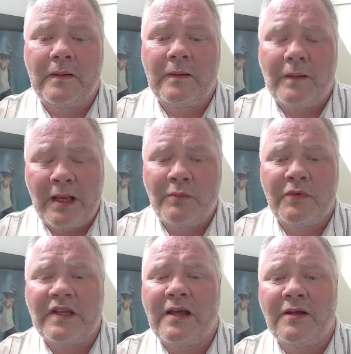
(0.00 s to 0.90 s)
and we'll
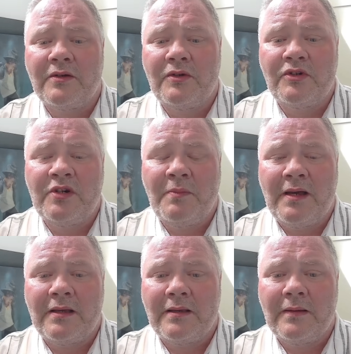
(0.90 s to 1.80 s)
get our country
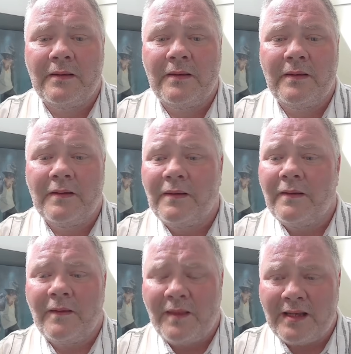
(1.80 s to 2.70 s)
back.
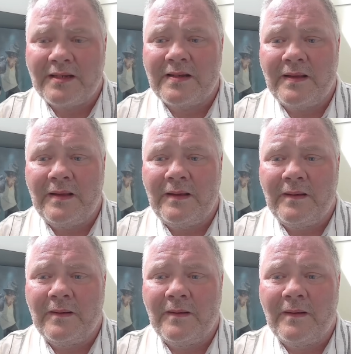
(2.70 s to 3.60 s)
That's the
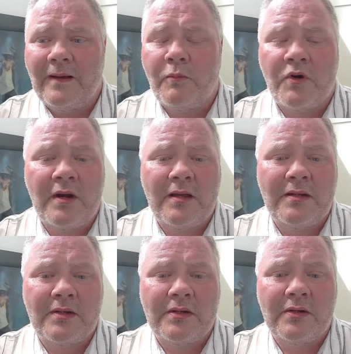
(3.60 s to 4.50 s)

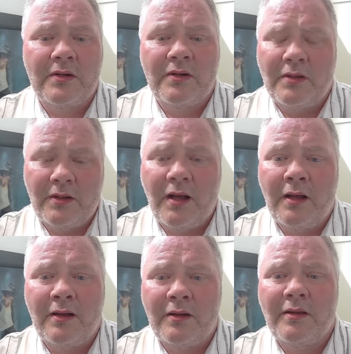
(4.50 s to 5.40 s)
prize,
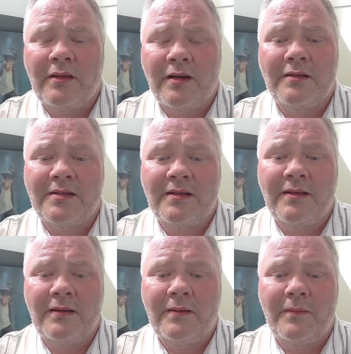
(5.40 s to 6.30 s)
our United
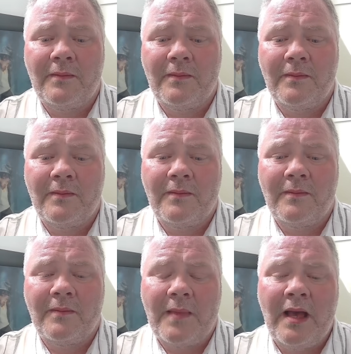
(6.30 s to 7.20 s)
Kingdom.
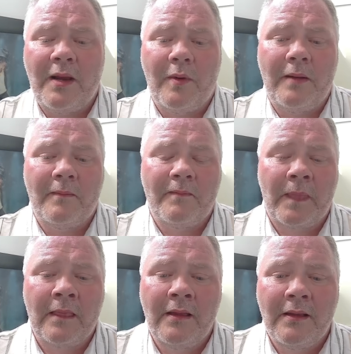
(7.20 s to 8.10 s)
Anyway,
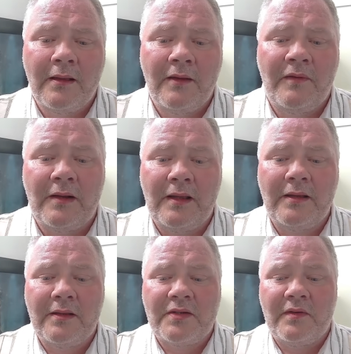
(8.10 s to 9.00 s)
if you like
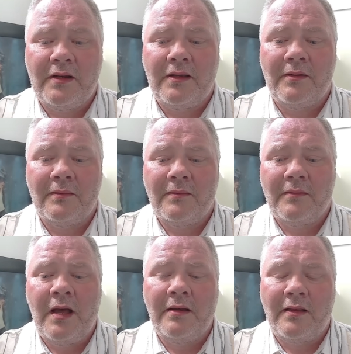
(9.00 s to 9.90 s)
this video
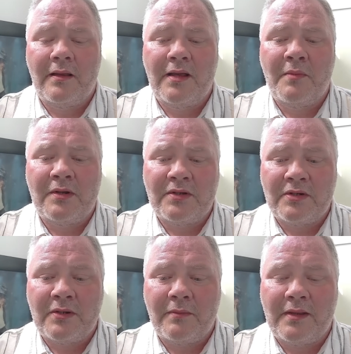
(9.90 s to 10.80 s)
and you think I'm onto
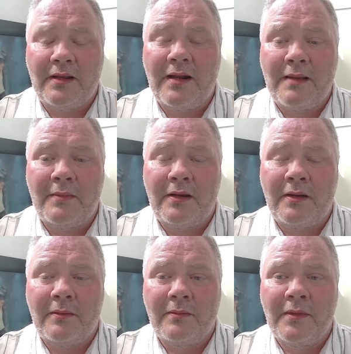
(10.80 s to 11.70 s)
something, let me
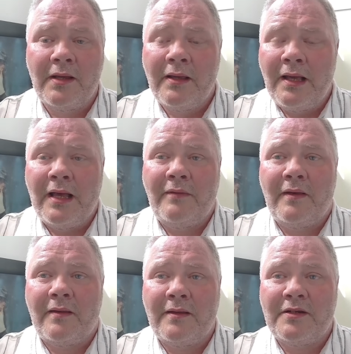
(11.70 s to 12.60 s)
know. If you
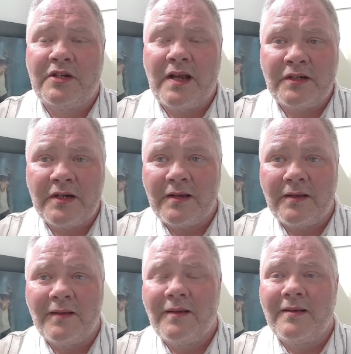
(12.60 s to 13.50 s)
think Cheshire,
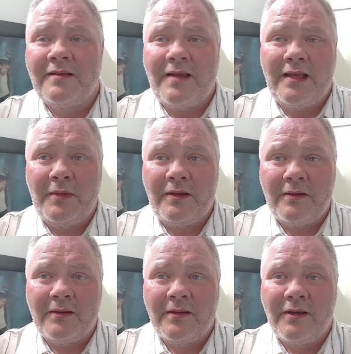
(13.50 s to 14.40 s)

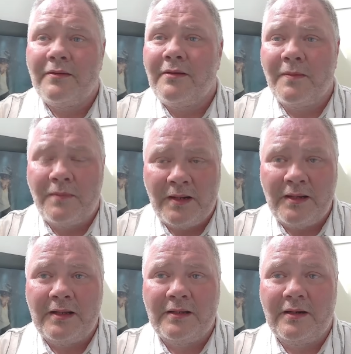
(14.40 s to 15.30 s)
Damien, you're
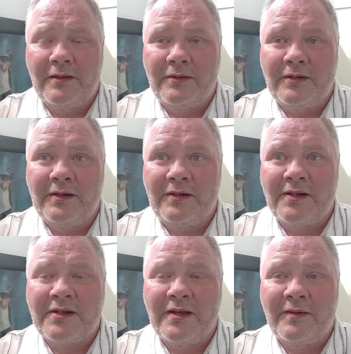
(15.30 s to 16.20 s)
completely deluding
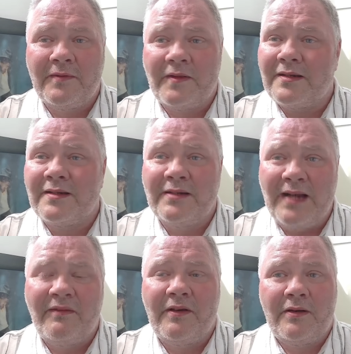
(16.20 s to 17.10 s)
yourself, this is
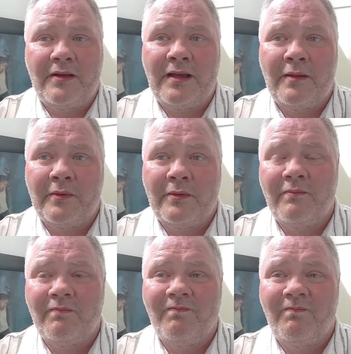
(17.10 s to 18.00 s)
never going to happen,
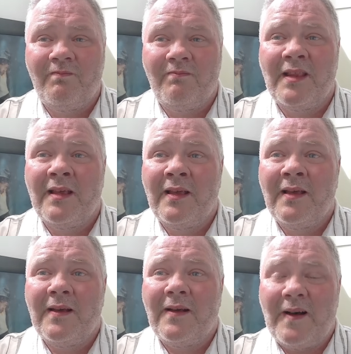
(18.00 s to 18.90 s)

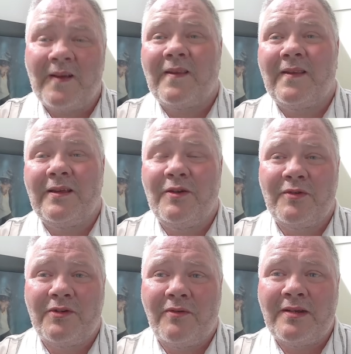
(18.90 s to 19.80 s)
I think you're
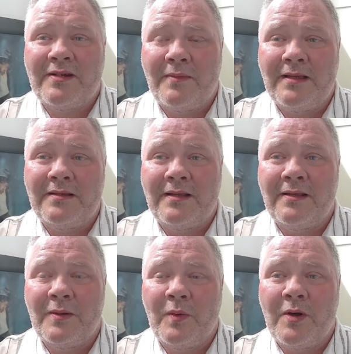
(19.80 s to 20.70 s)

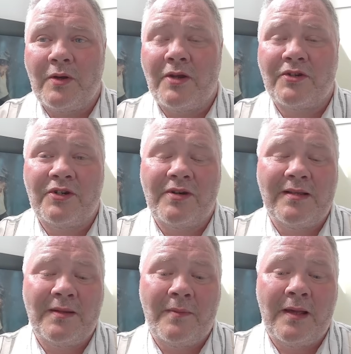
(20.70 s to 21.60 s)
underestimating what
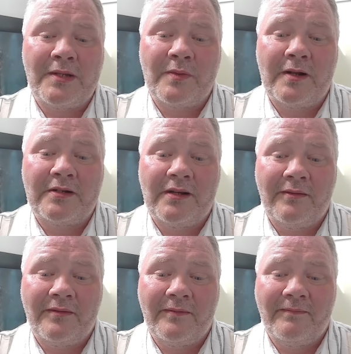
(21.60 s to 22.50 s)
concentrated minds will
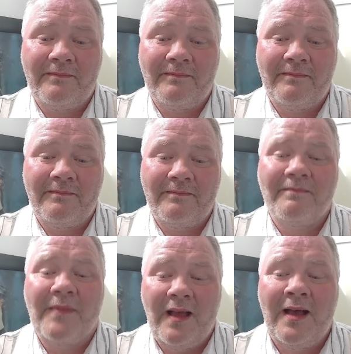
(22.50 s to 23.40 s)
achieve.
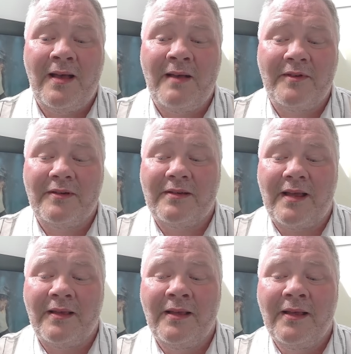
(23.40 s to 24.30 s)
Have a good
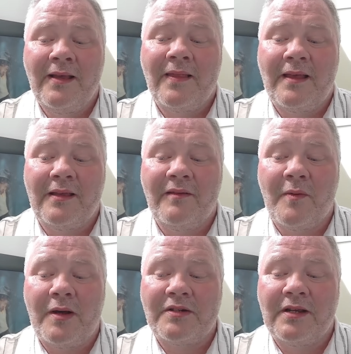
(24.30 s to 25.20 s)
day. Thank you for
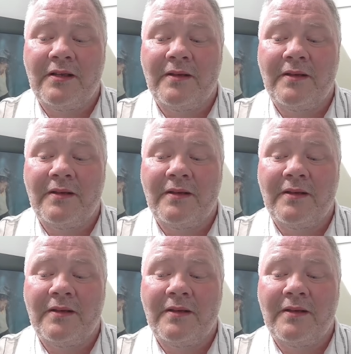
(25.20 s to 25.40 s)
watching.